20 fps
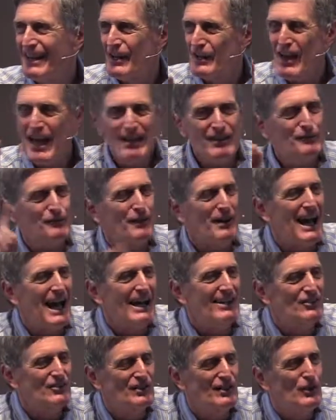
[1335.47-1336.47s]
Thanks for
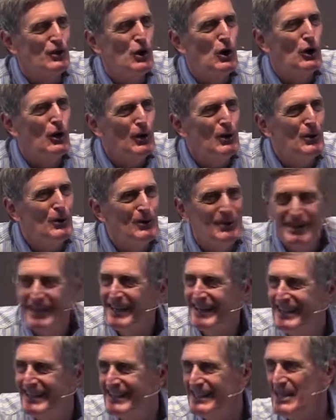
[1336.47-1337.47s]
asking who
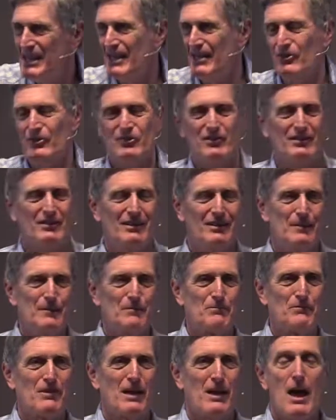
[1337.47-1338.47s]
he is.
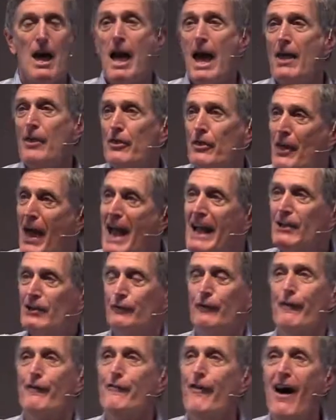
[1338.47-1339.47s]
And thanks
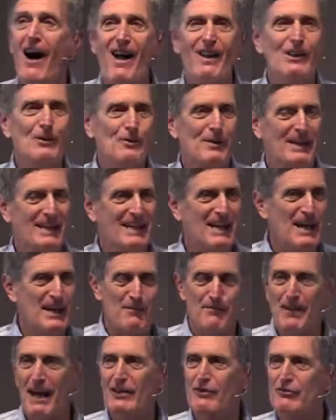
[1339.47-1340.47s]
for following
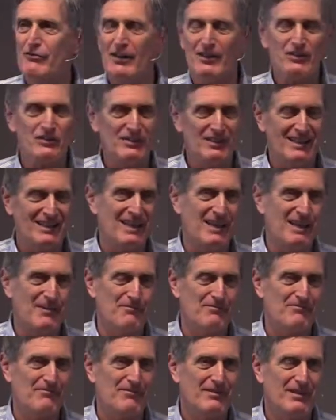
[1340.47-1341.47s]
him and trusting him.
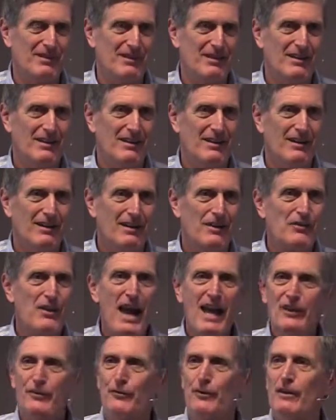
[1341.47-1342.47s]
And
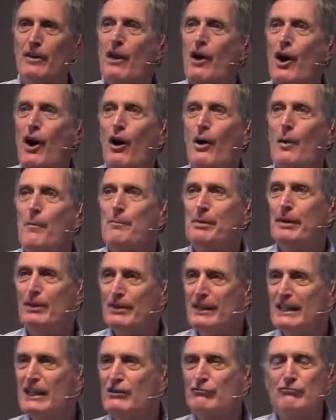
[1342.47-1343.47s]
thanks for
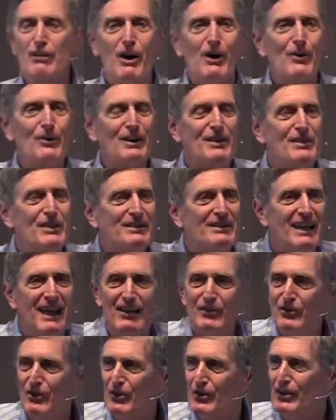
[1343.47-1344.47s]
building a road in the
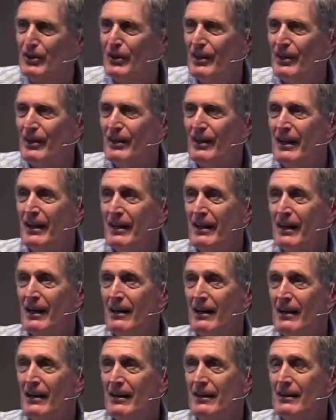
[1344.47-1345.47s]
desert.
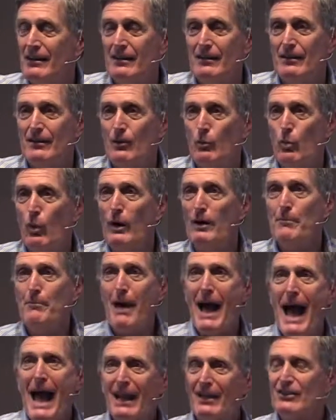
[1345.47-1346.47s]
One
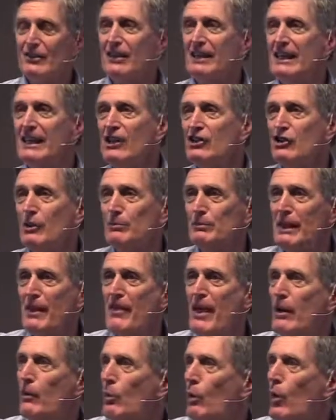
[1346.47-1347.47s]
back to Egypt and
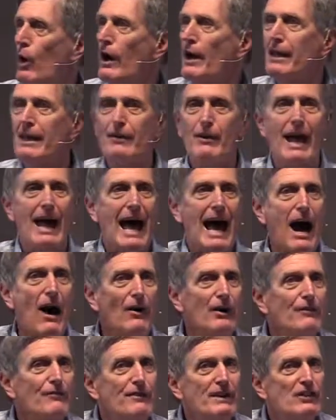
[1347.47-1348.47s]
then one
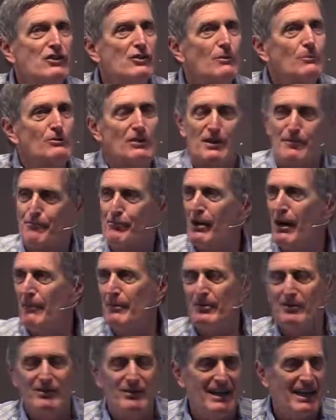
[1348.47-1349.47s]
out of Egypt to the
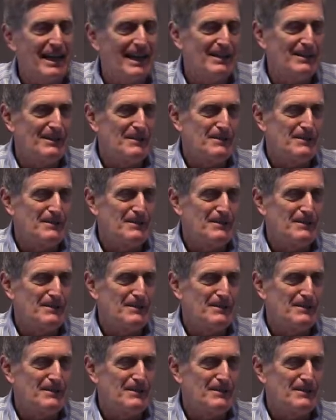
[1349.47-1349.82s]
promised land.